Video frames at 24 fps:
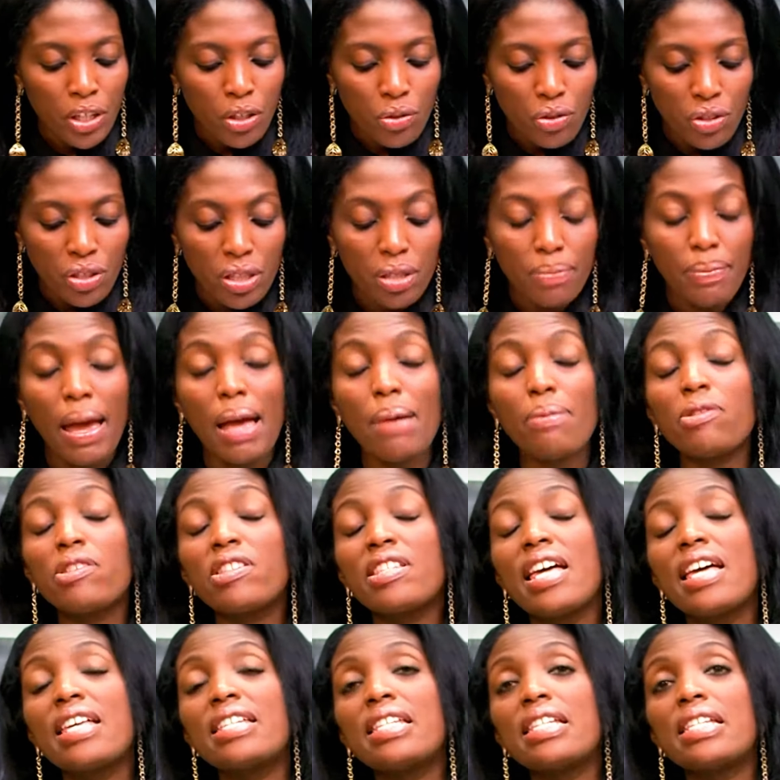You see, the Bible
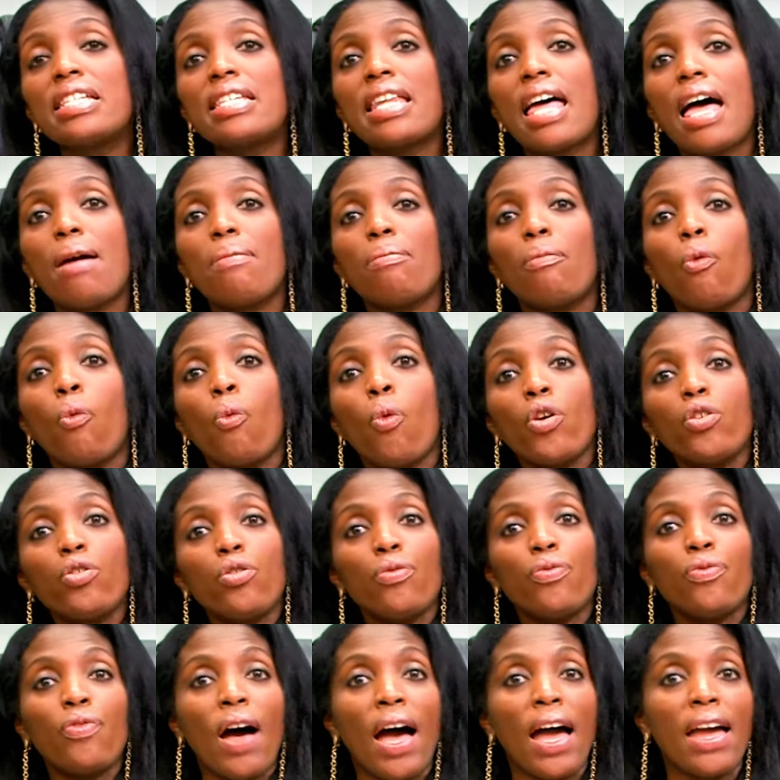says in Psalm
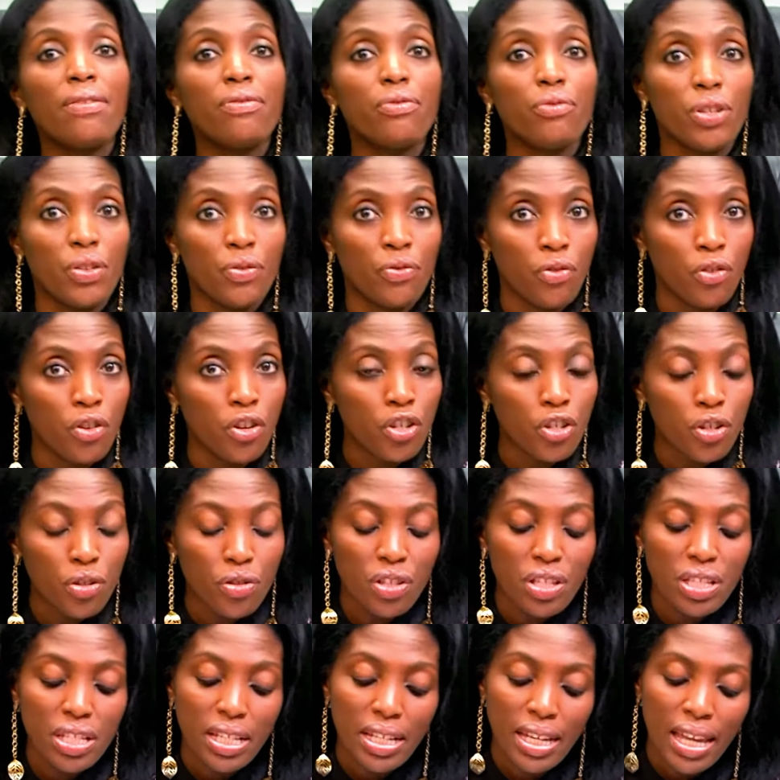105, referring to
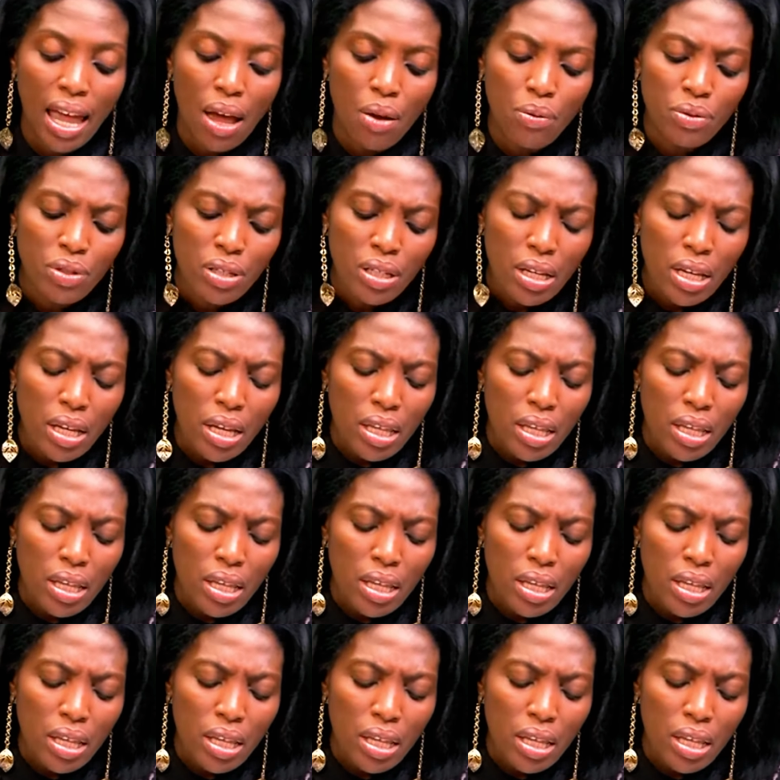this account,